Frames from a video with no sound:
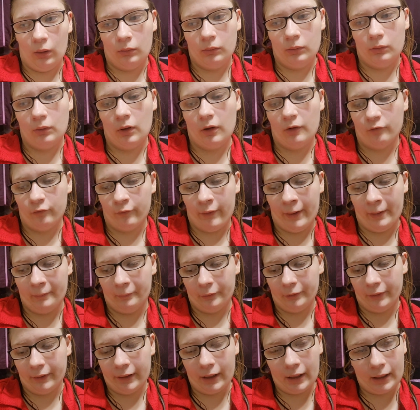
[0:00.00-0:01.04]
of
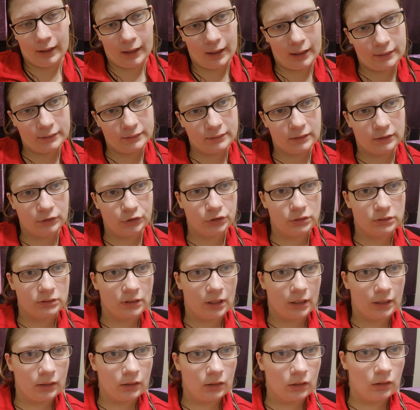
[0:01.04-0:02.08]
rambling, I guess I should
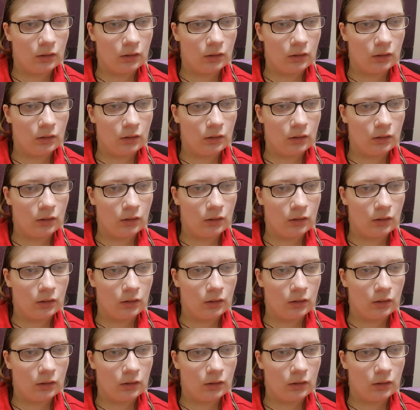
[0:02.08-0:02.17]
say,